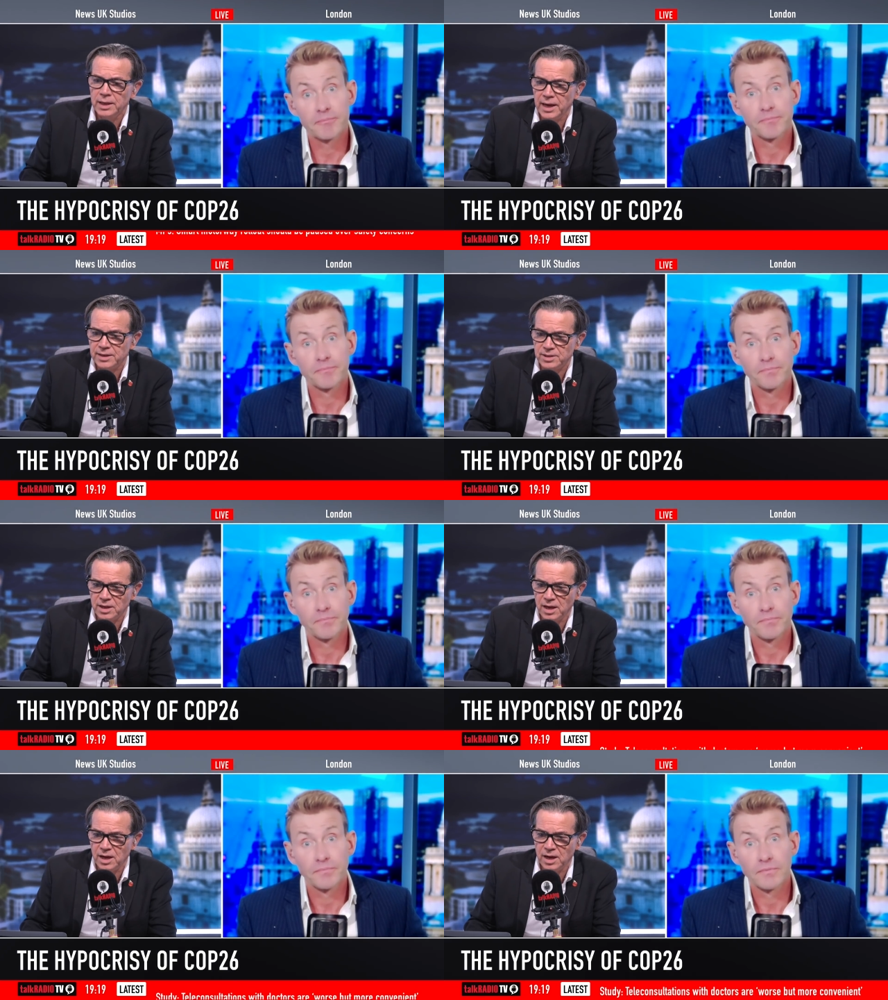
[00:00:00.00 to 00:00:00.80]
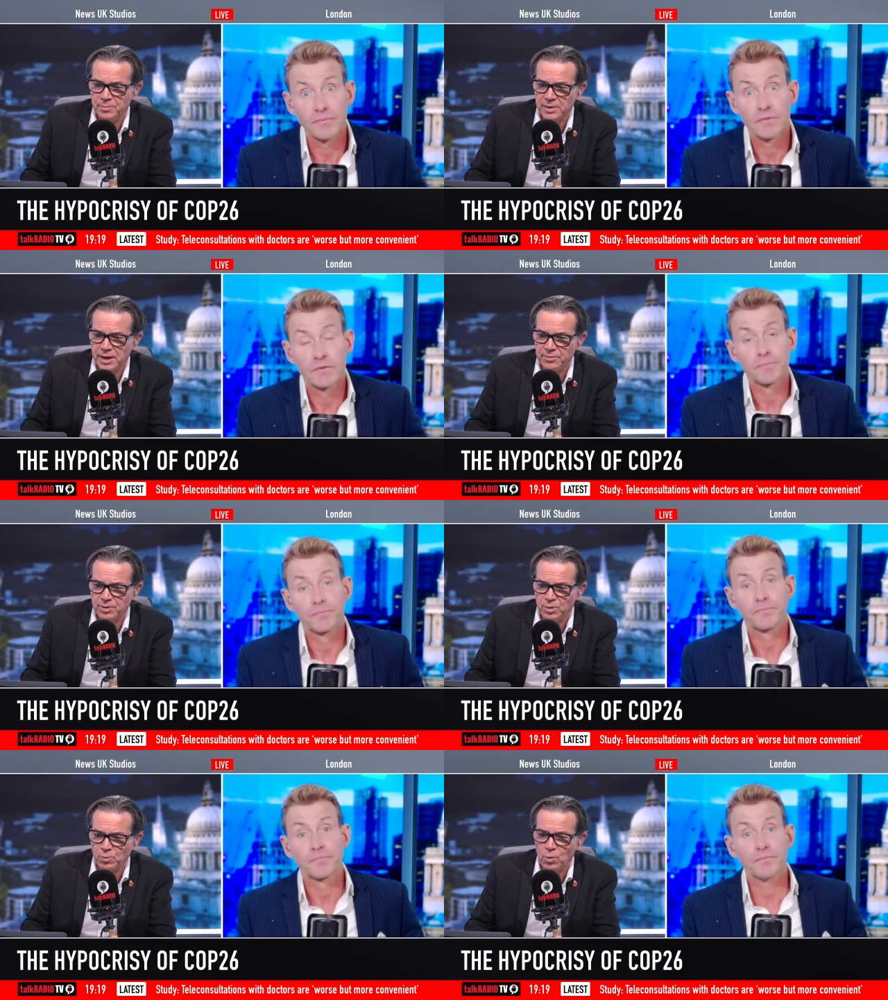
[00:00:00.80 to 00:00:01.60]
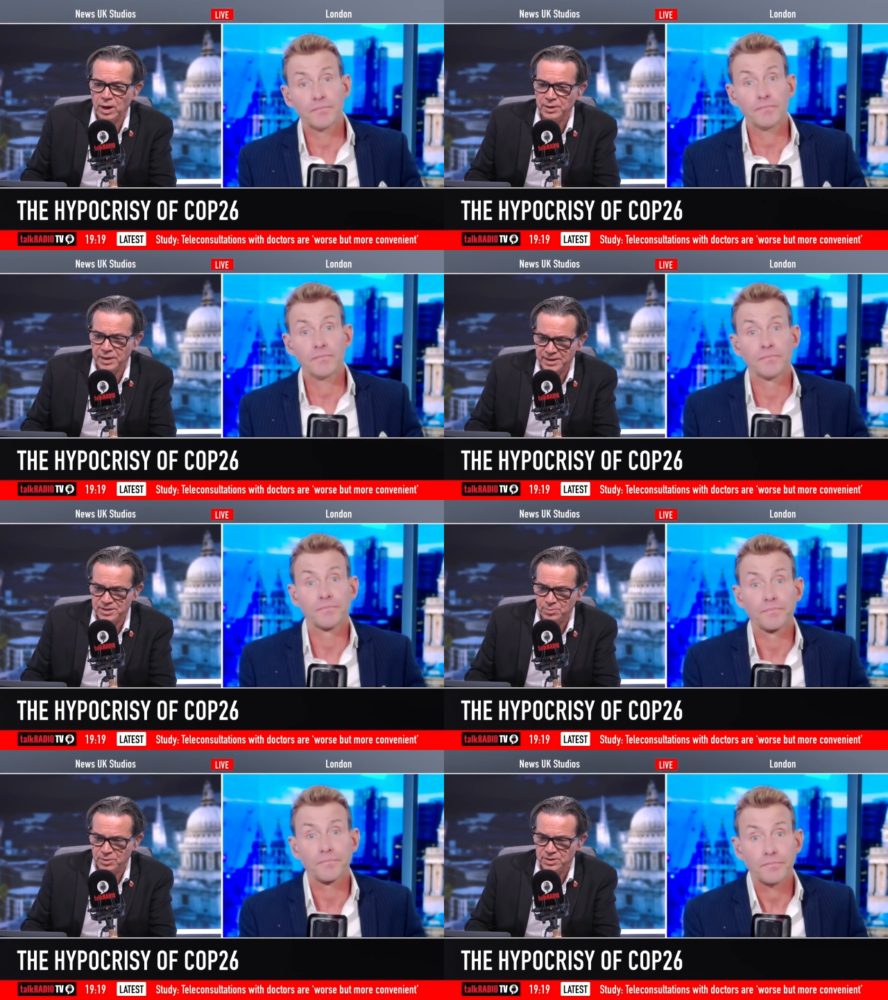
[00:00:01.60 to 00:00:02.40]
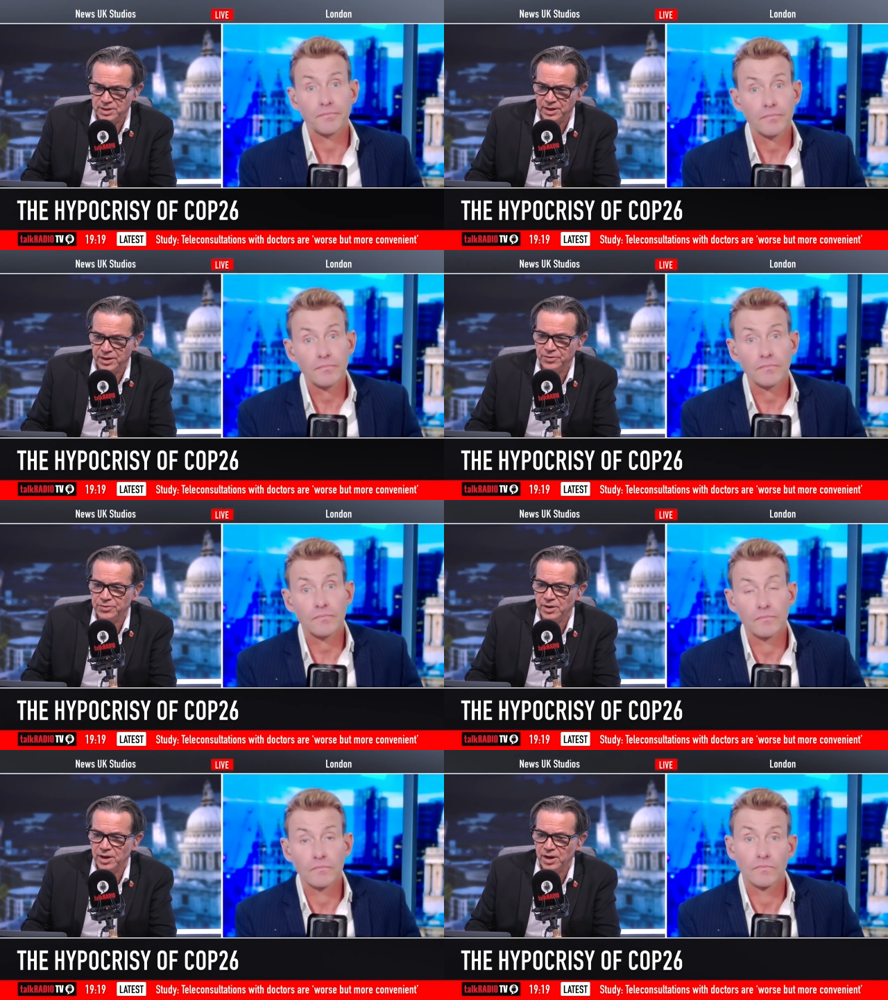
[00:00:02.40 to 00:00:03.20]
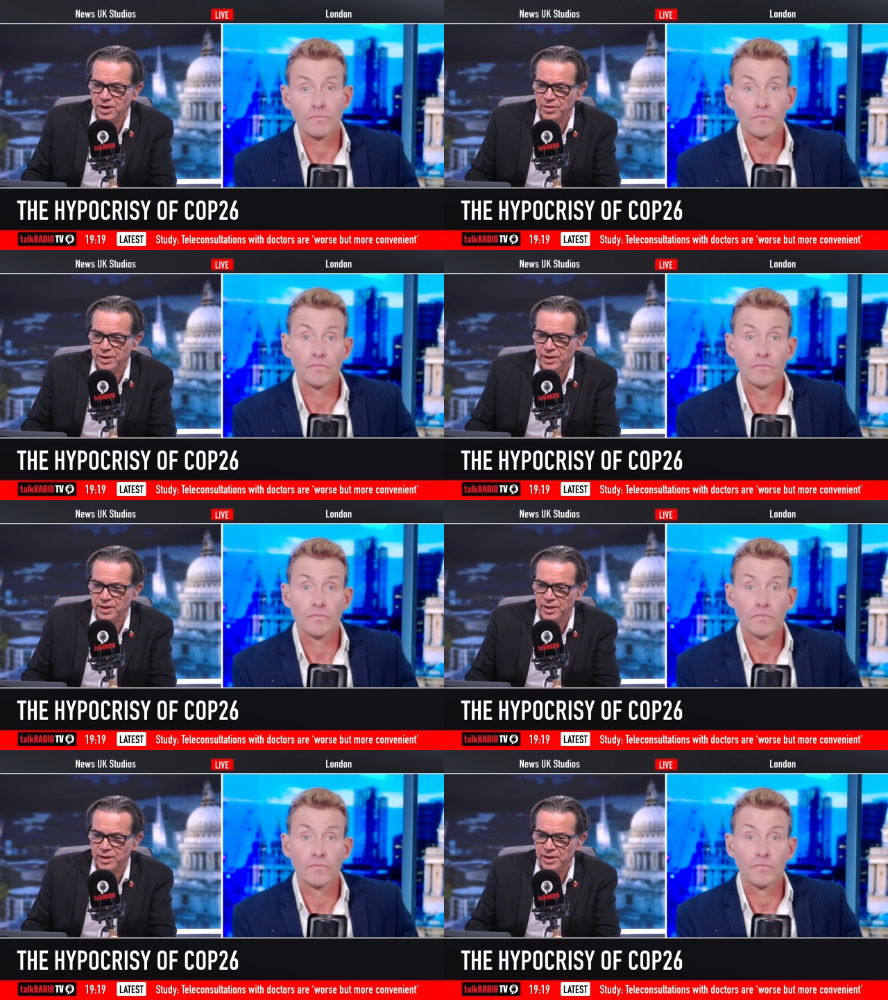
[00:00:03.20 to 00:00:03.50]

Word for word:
Speaker 1: Yes, uh, I'm gathering that one estimate is uh,